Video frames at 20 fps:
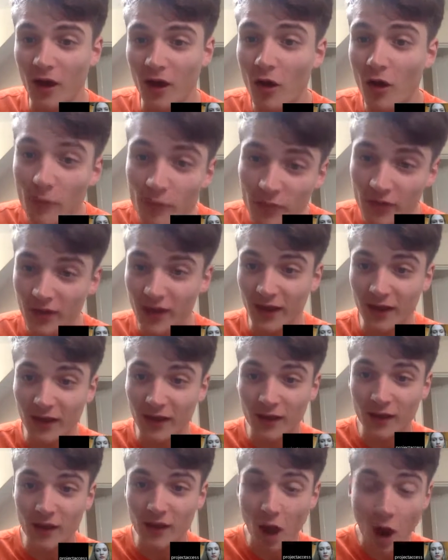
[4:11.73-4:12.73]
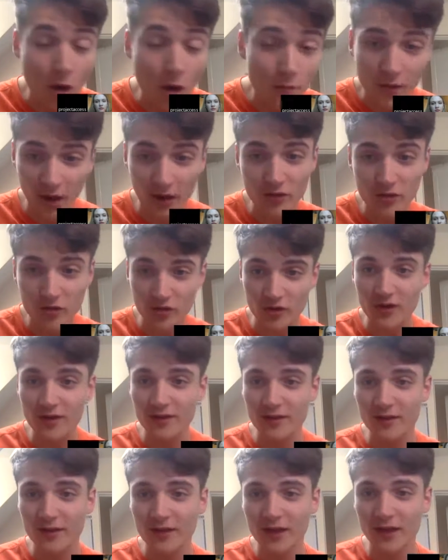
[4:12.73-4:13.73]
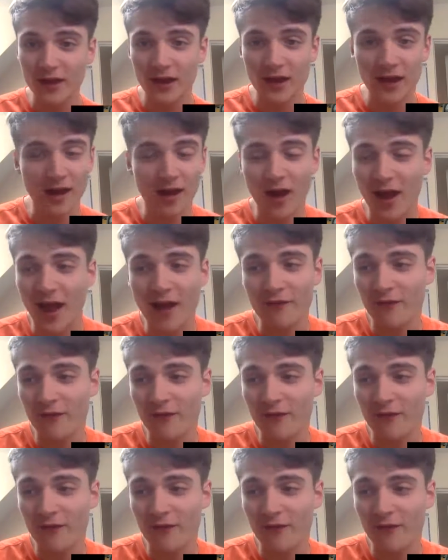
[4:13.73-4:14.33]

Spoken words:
home to their home countries. I have